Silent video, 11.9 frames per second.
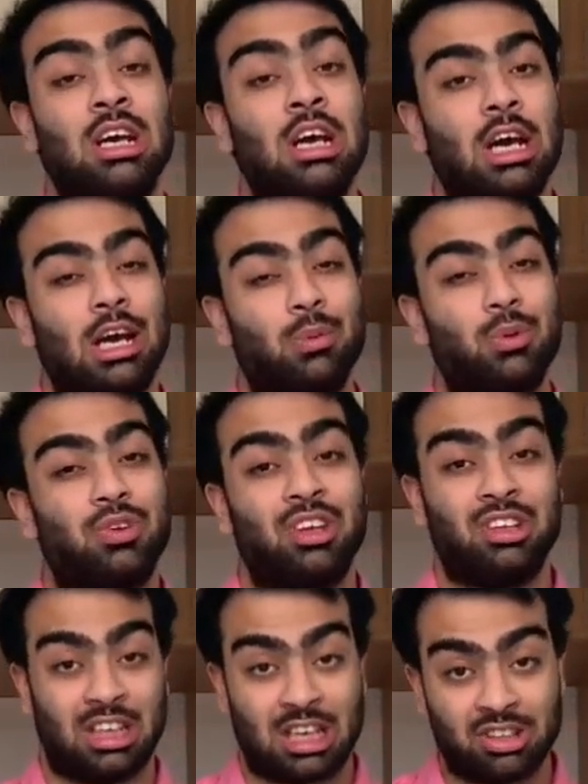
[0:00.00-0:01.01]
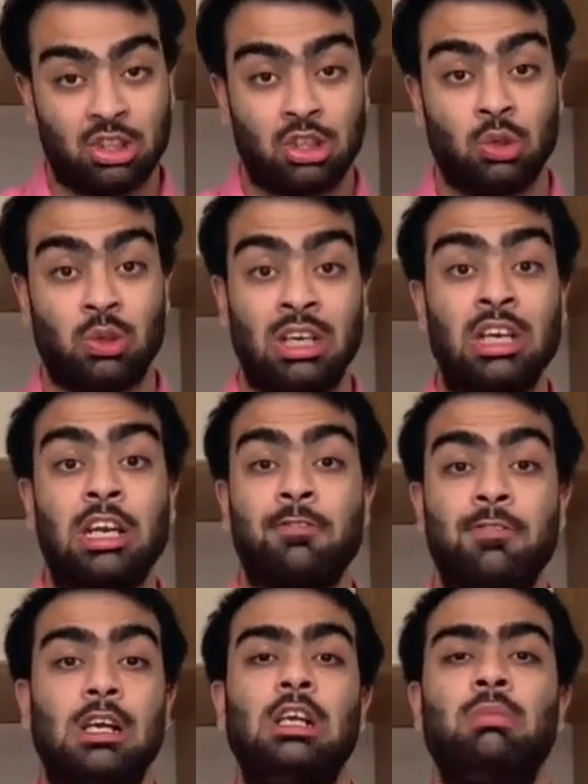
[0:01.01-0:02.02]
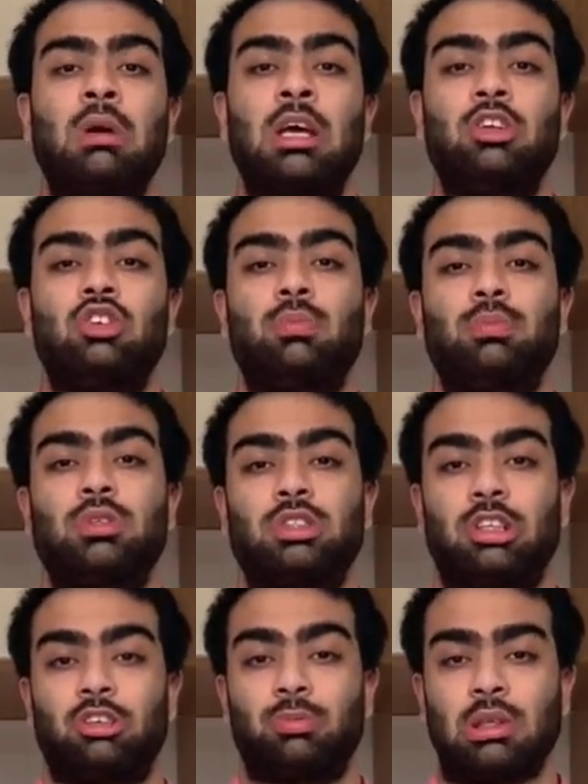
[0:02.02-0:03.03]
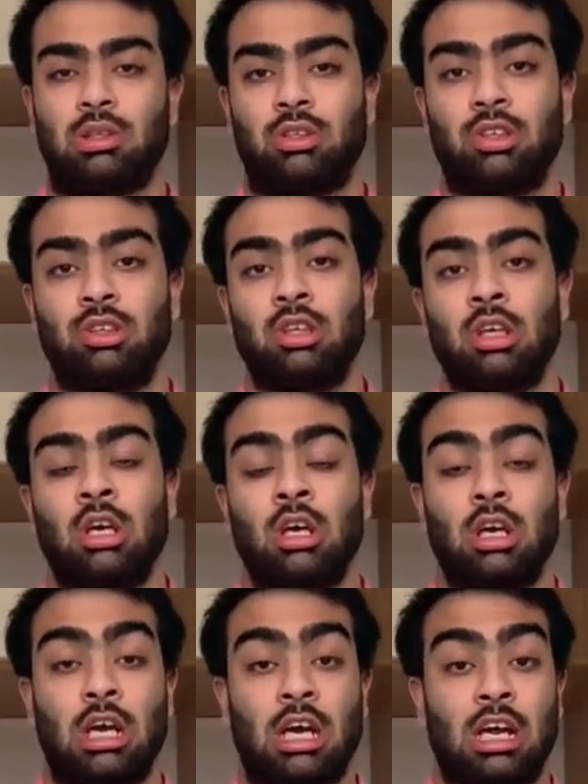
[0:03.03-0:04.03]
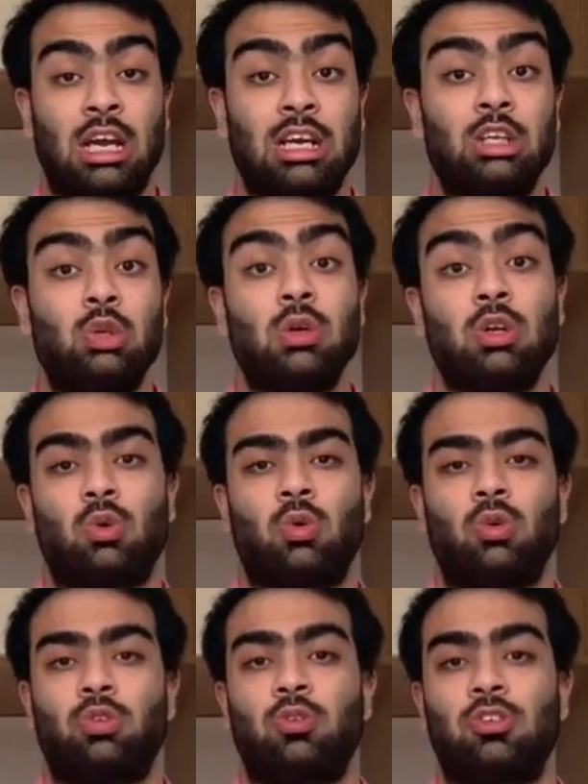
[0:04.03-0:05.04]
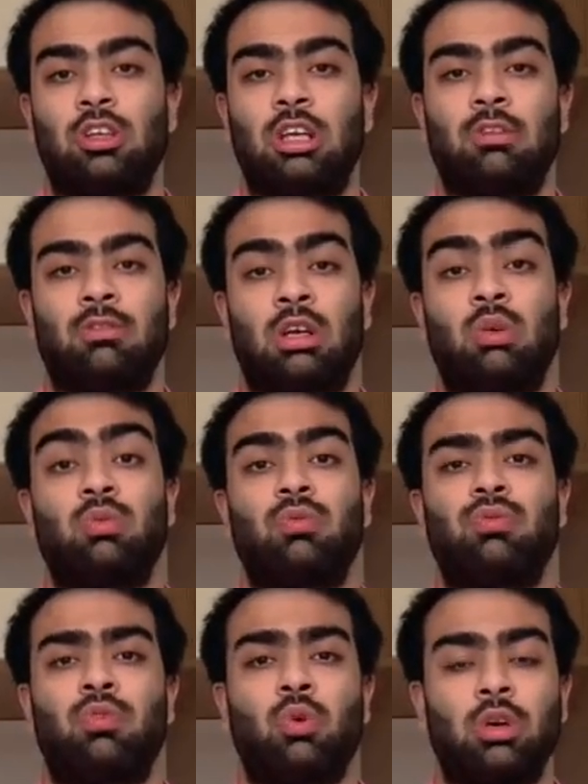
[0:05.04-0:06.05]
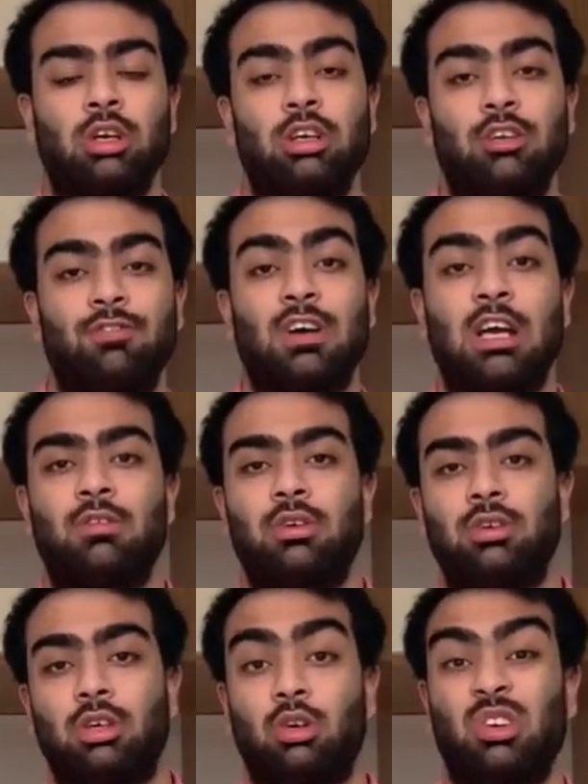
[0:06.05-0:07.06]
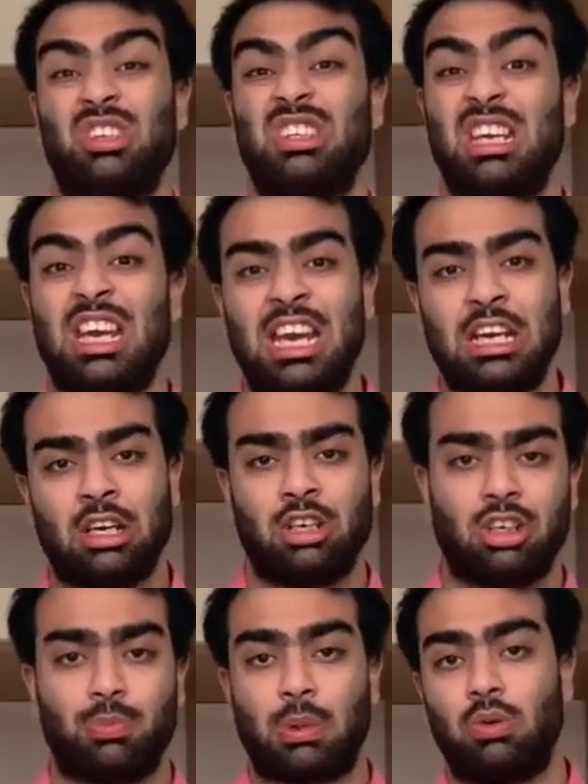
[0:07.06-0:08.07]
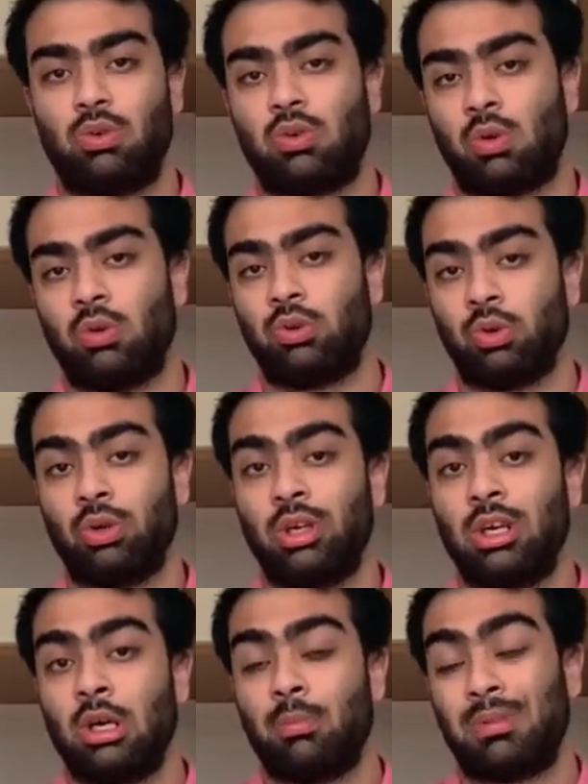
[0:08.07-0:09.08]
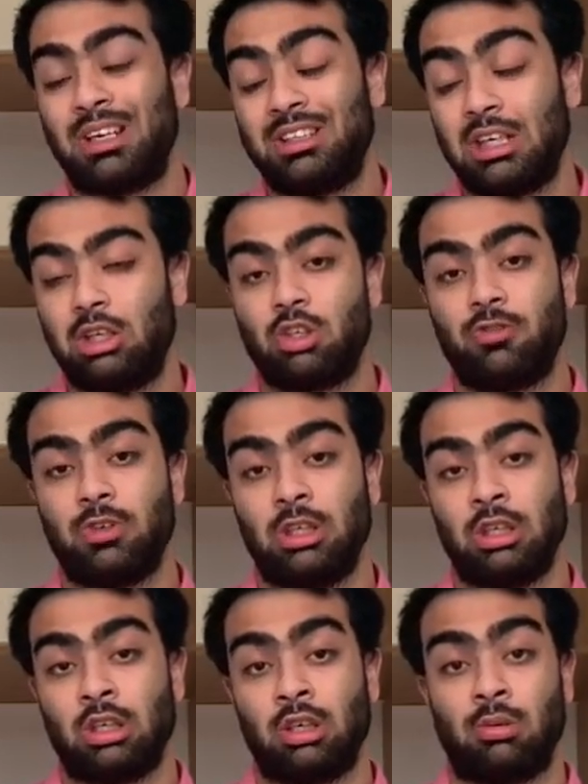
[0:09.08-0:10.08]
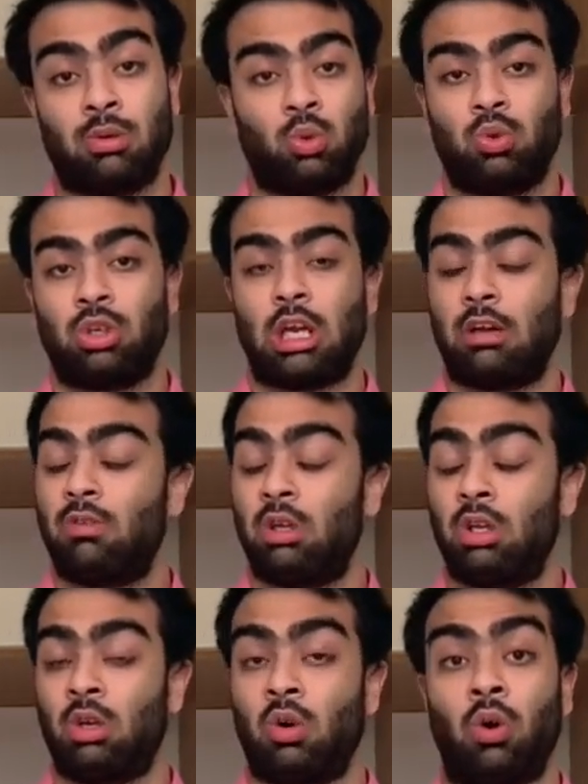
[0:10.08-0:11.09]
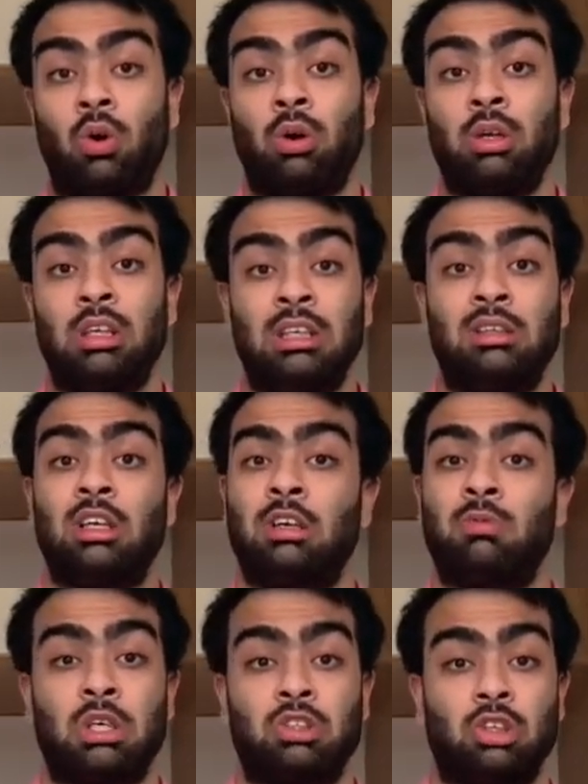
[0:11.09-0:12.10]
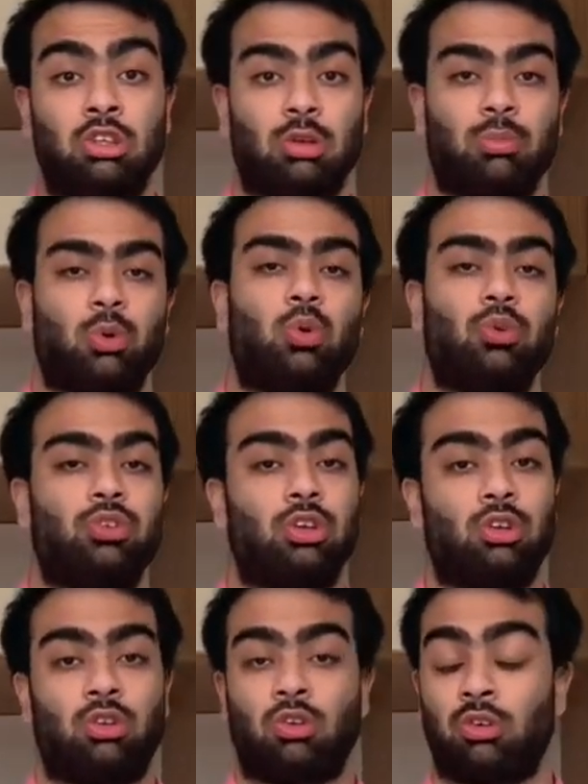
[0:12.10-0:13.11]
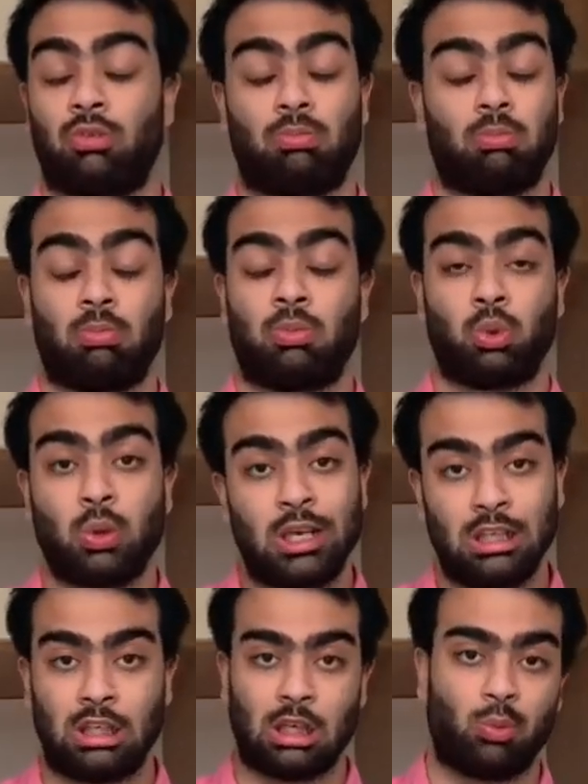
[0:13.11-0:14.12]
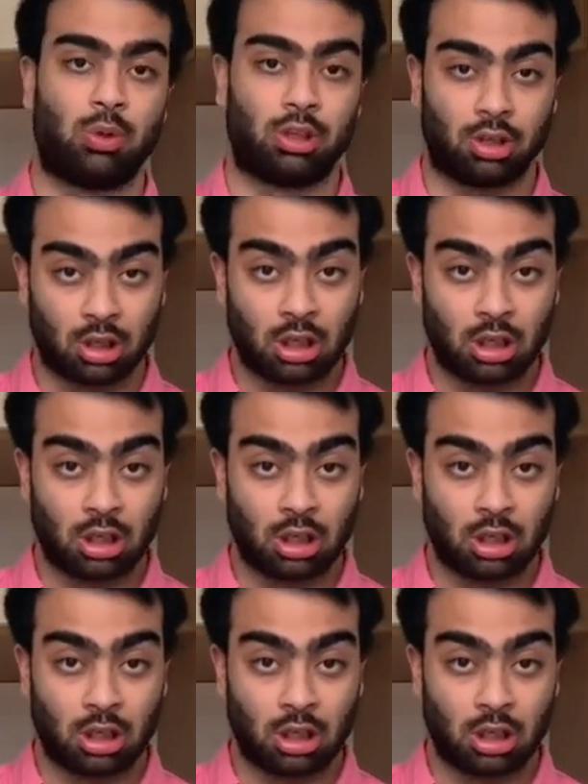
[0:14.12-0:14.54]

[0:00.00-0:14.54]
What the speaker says: I would say yes, you can definitely manage your personal expenses, and you can also save around 400, 500 or 800 pounds also by the end of year to travel, or either invest in some courses or do anything with it.